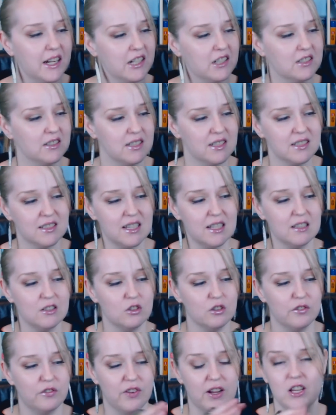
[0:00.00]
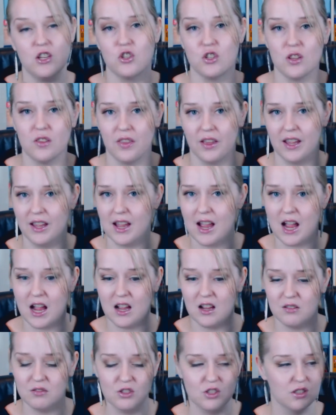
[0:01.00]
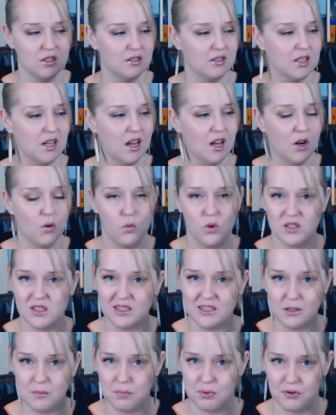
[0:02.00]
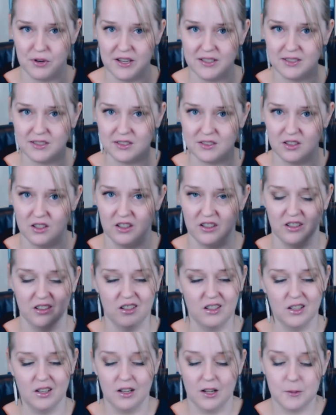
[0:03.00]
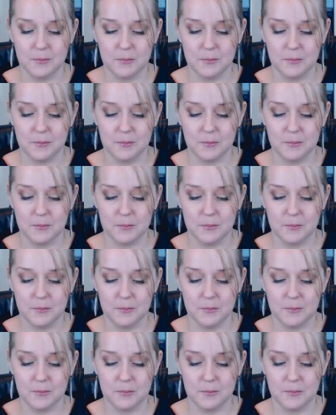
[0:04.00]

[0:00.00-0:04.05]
It's just that little feature there I just wasn't impressed on.